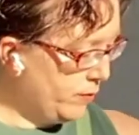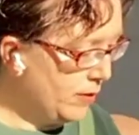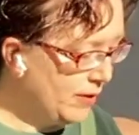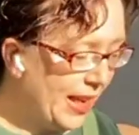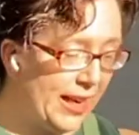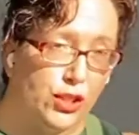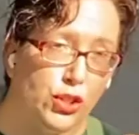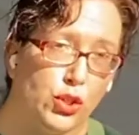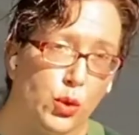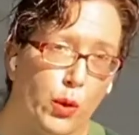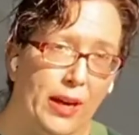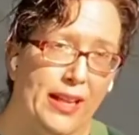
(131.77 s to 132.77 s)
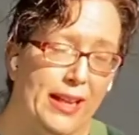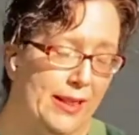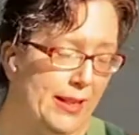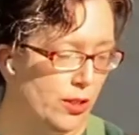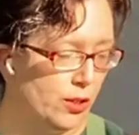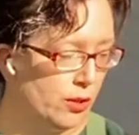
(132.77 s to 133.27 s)
like to store it in
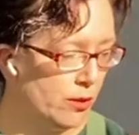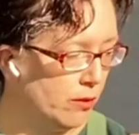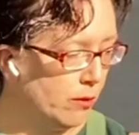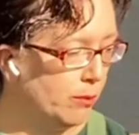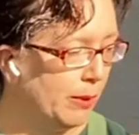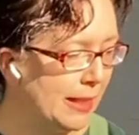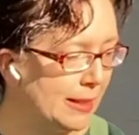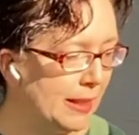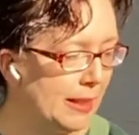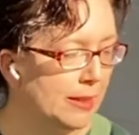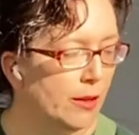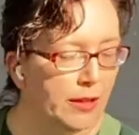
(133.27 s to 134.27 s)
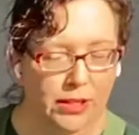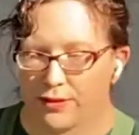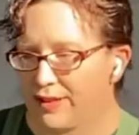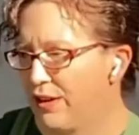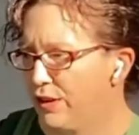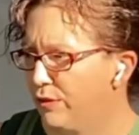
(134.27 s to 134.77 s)
this plastic, or this,
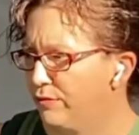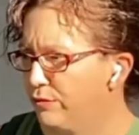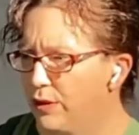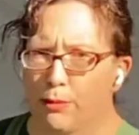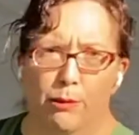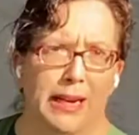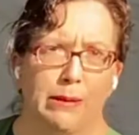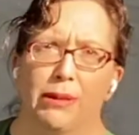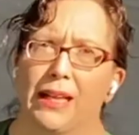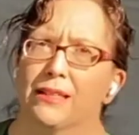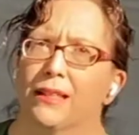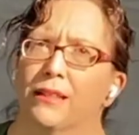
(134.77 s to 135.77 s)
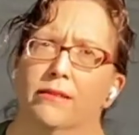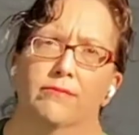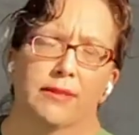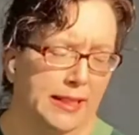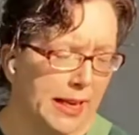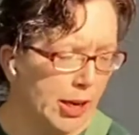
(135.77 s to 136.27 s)
I don't know, Rubbermaid plastic
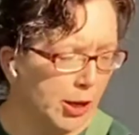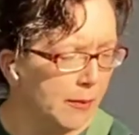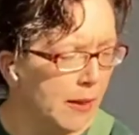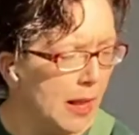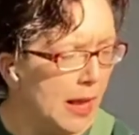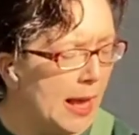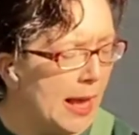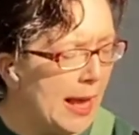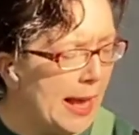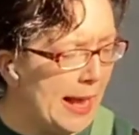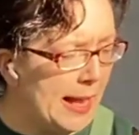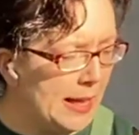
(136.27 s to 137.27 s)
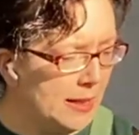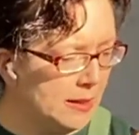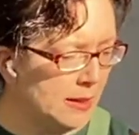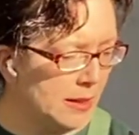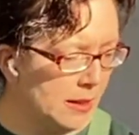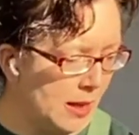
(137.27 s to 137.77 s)
container, and
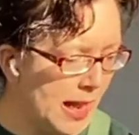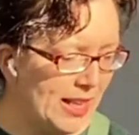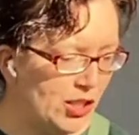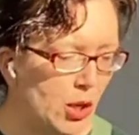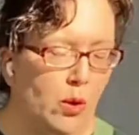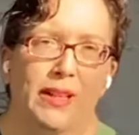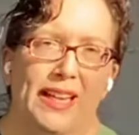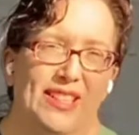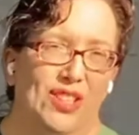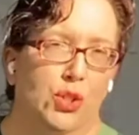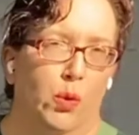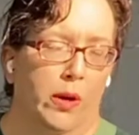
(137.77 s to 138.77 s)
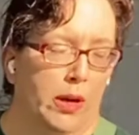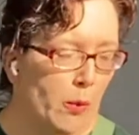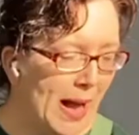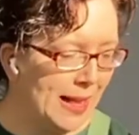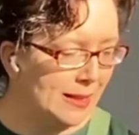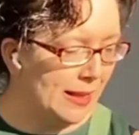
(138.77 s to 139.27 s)
I don't like to store it
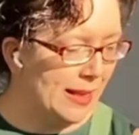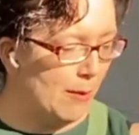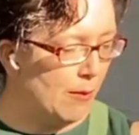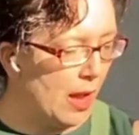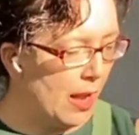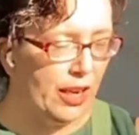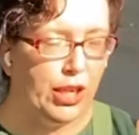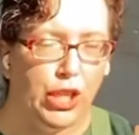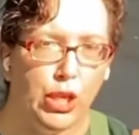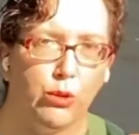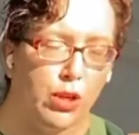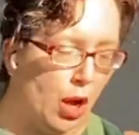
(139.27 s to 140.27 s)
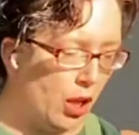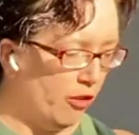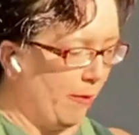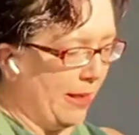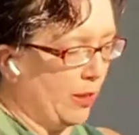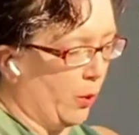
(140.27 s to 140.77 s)
wet, and I'm not going to use all of
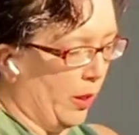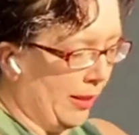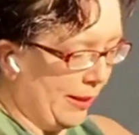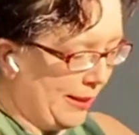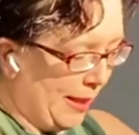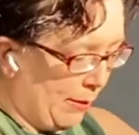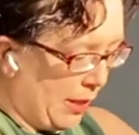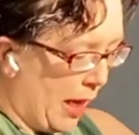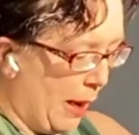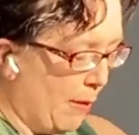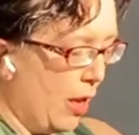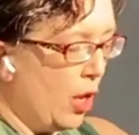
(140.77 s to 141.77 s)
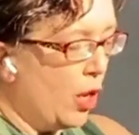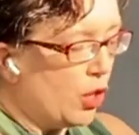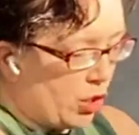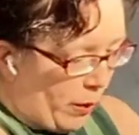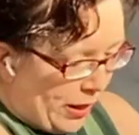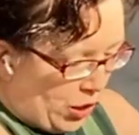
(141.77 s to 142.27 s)
my soil at the same time.
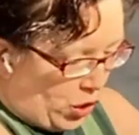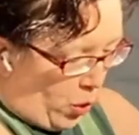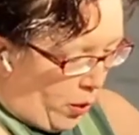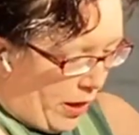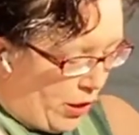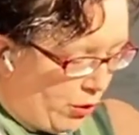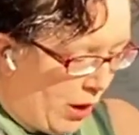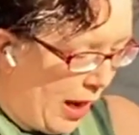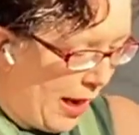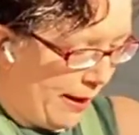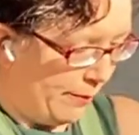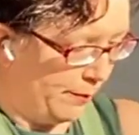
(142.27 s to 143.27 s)
So I store it dry,